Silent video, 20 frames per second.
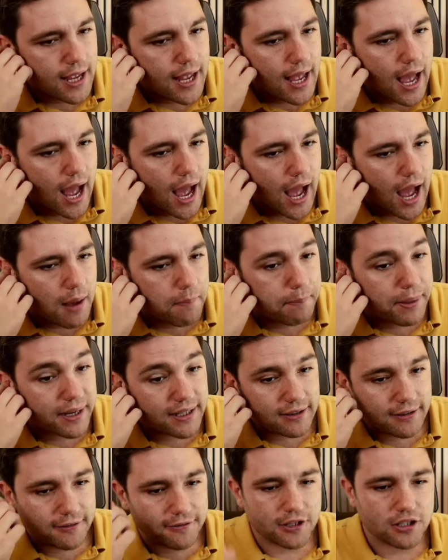but in
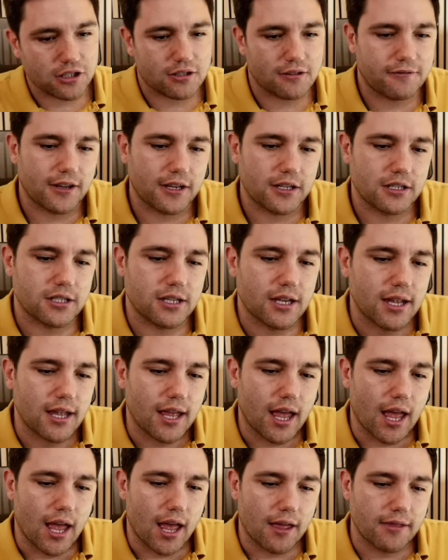the French defense
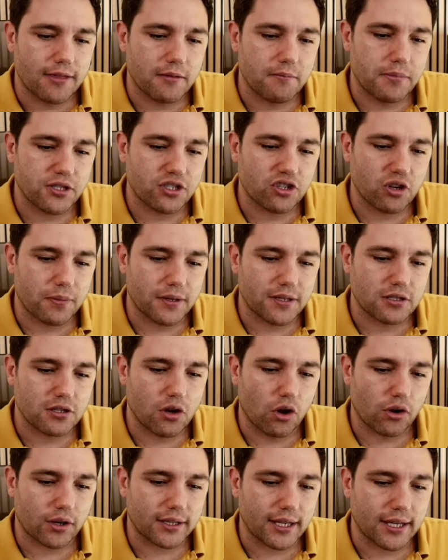the bishop is
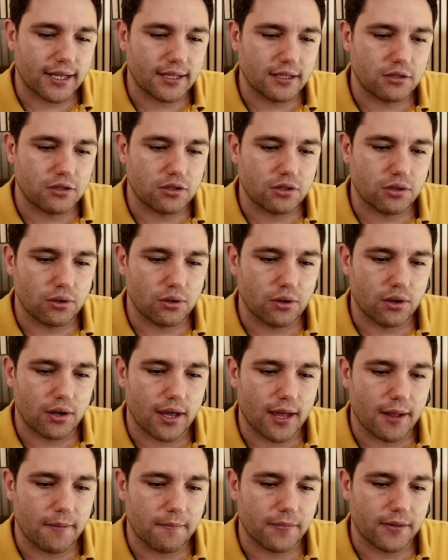locked
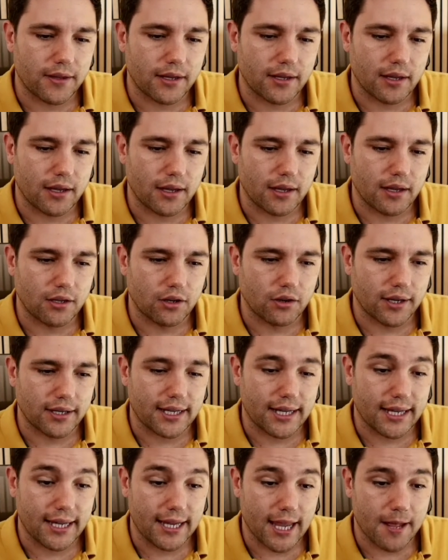into in
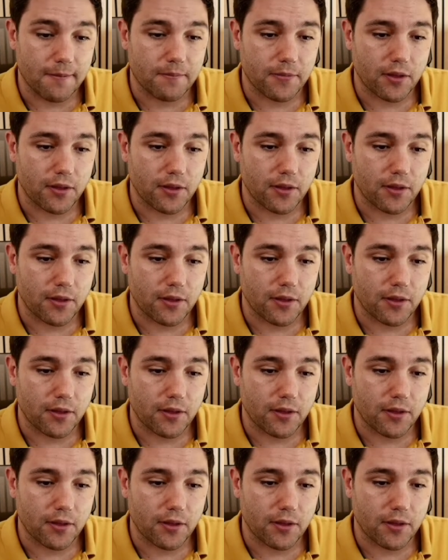here,